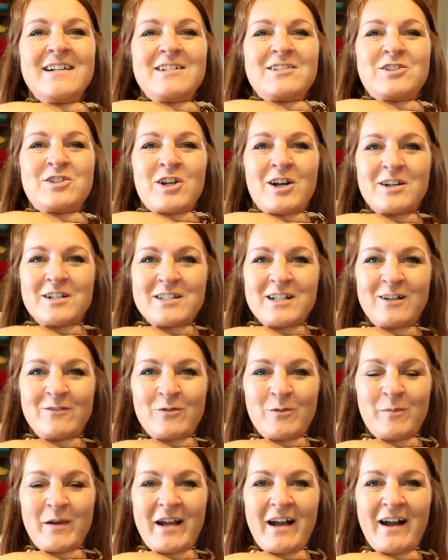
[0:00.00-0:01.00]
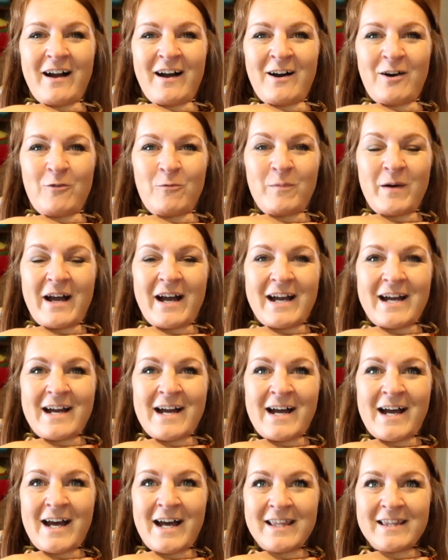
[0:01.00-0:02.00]
shirts off when we got home, but
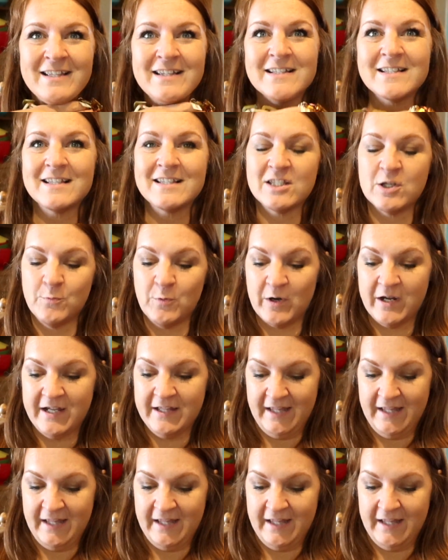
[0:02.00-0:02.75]
I think this is so pretty.